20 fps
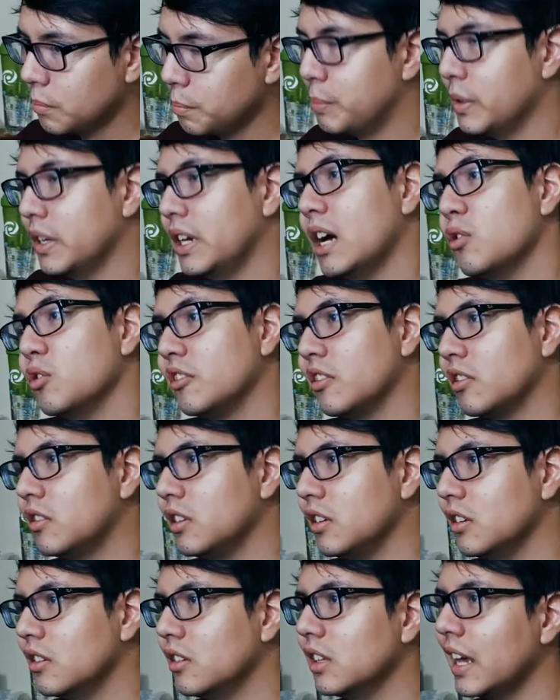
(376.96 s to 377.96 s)
But I was
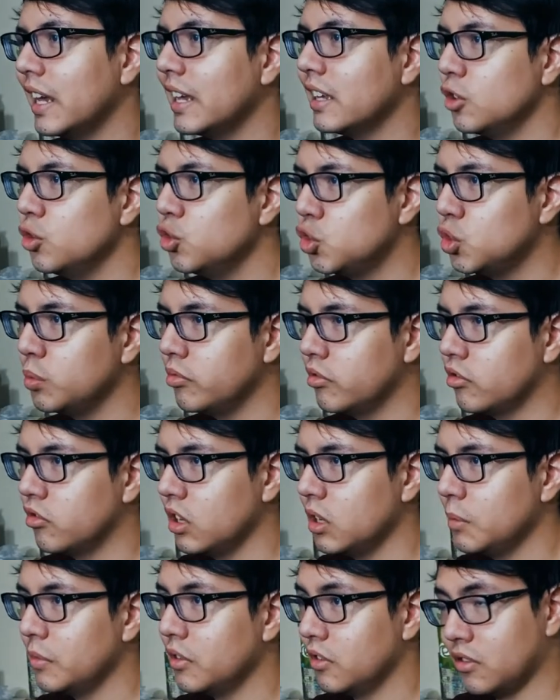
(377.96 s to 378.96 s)
still a YouTube
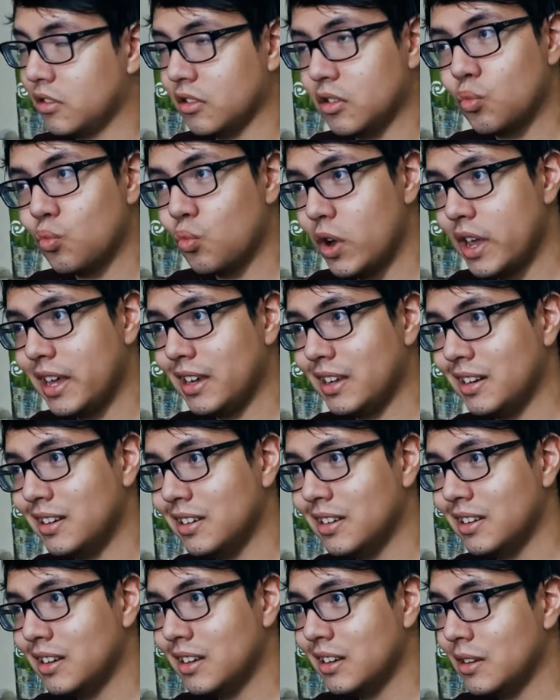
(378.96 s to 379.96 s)
streamer, so
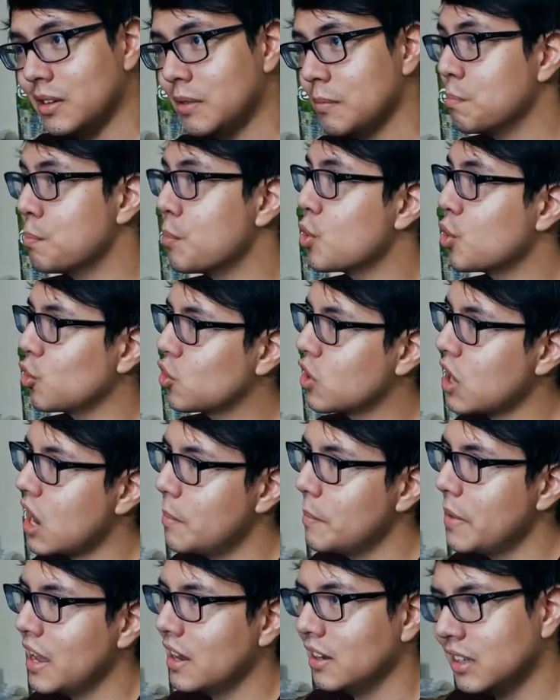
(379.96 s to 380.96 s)
when Mortal
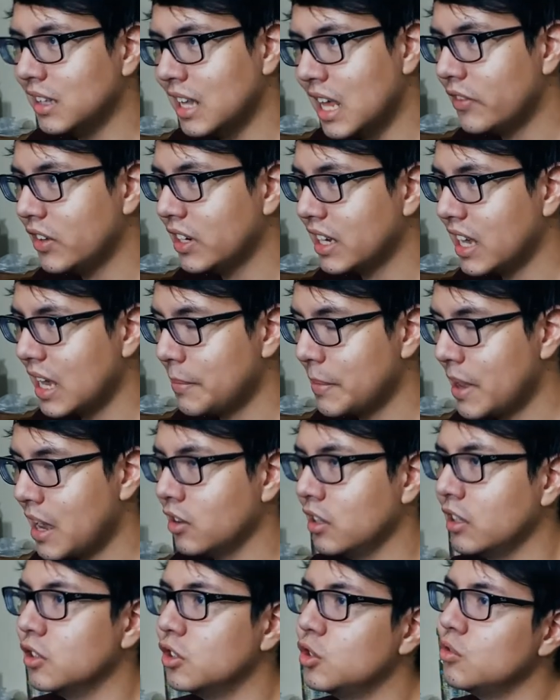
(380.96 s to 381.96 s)
Kombat 11 came out
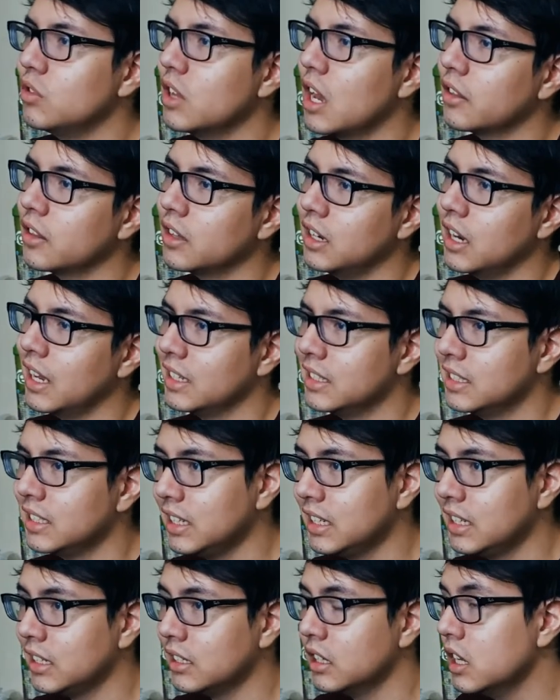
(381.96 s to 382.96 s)
in
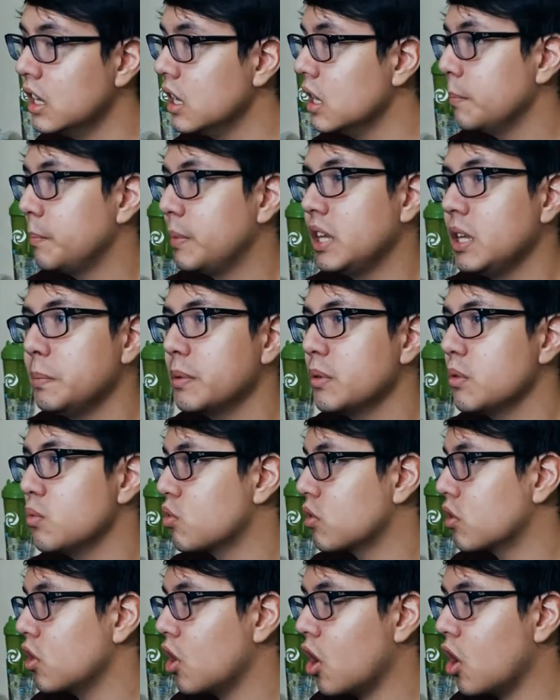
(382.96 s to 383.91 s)
2019, people were